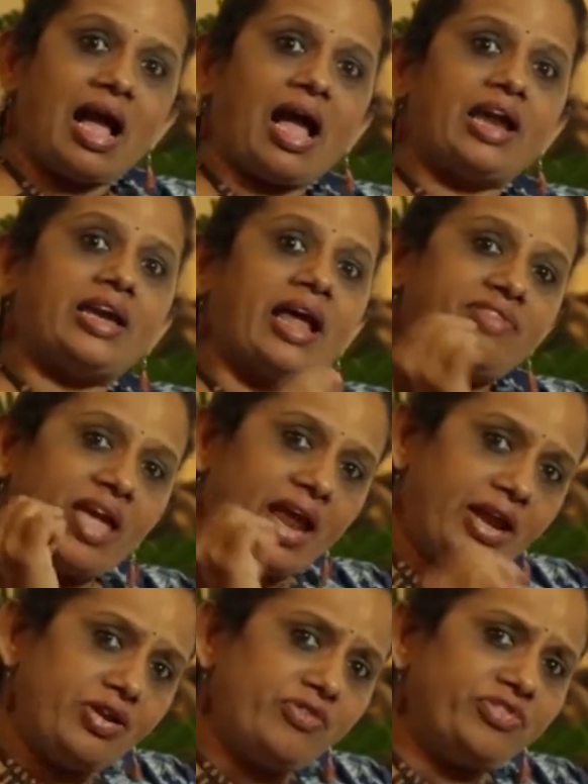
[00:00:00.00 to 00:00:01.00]
and at the
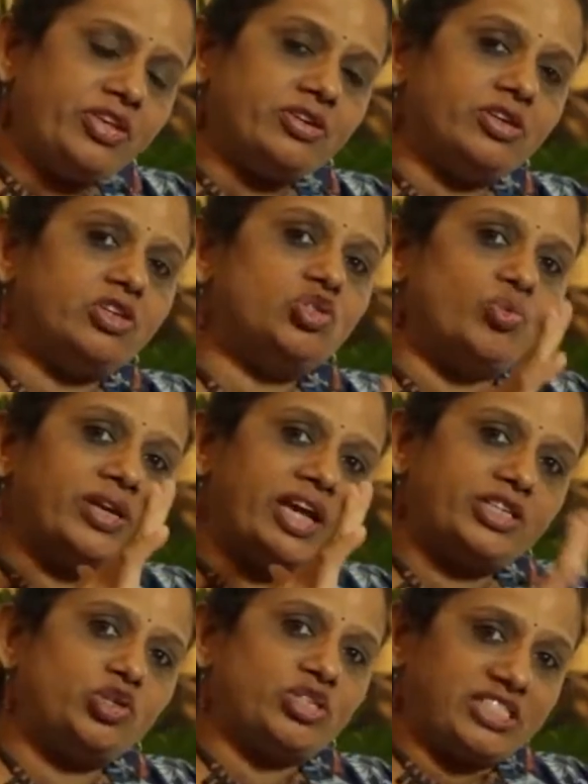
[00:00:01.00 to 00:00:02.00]
end of the year you will
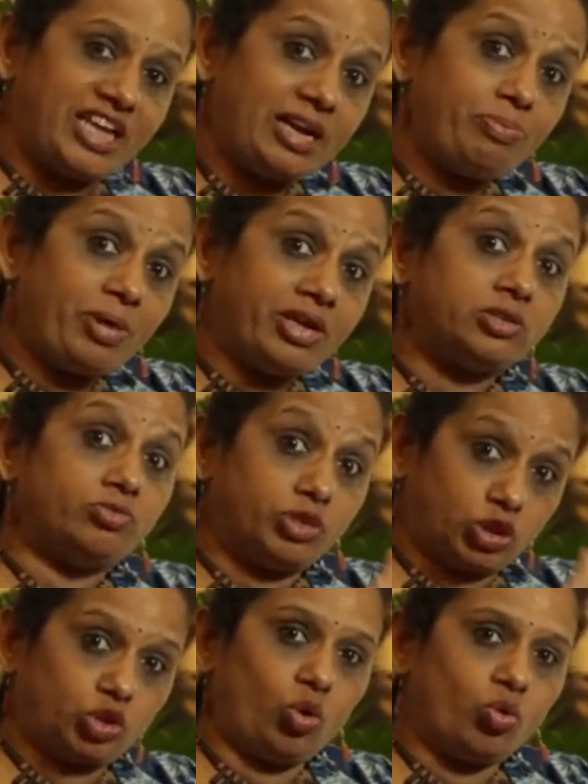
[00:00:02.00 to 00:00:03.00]
get your statement
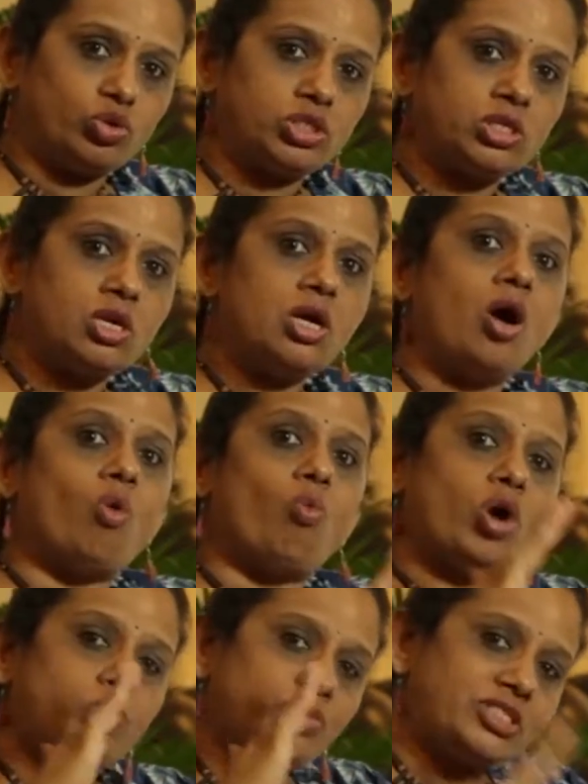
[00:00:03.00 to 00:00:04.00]
which shows
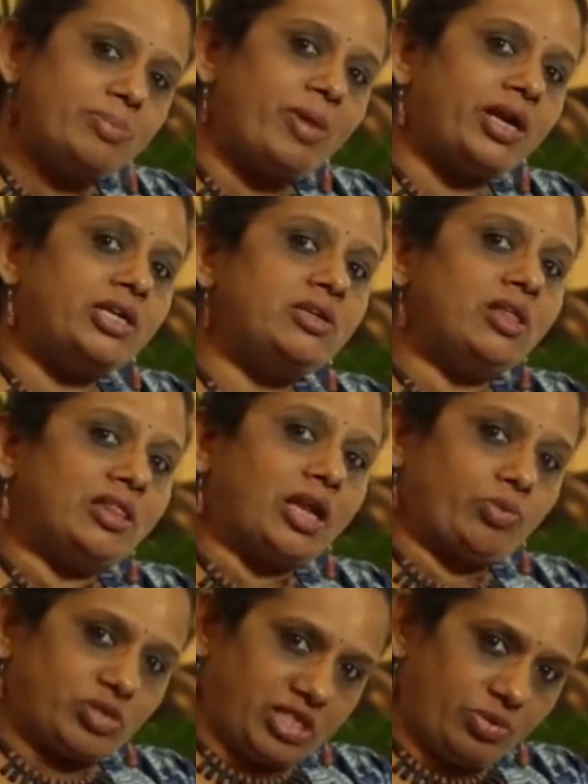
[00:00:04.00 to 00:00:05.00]
what was the money
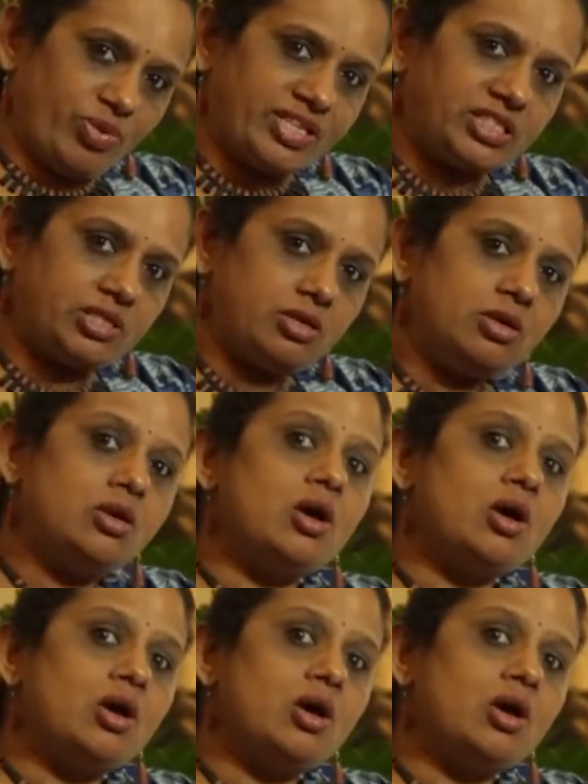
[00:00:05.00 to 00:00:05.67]
that was invested,